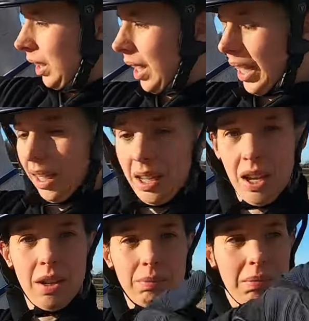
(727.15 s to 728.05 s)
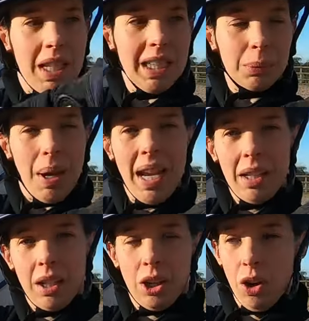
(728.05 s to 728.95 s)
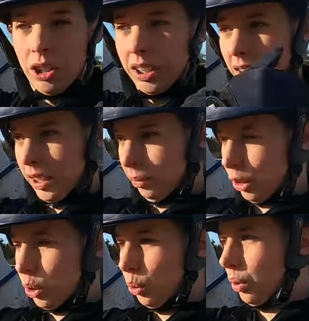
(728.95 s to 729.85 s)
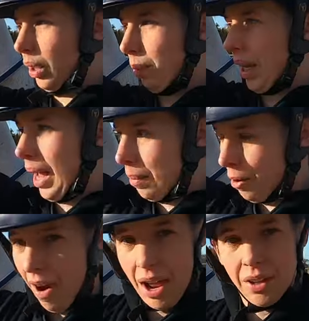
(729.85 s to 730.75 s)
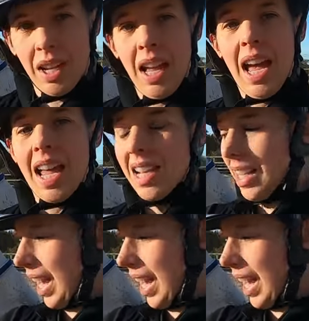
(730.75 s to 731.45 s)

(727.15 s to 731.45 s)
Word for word: like this way across the school that we came around and did a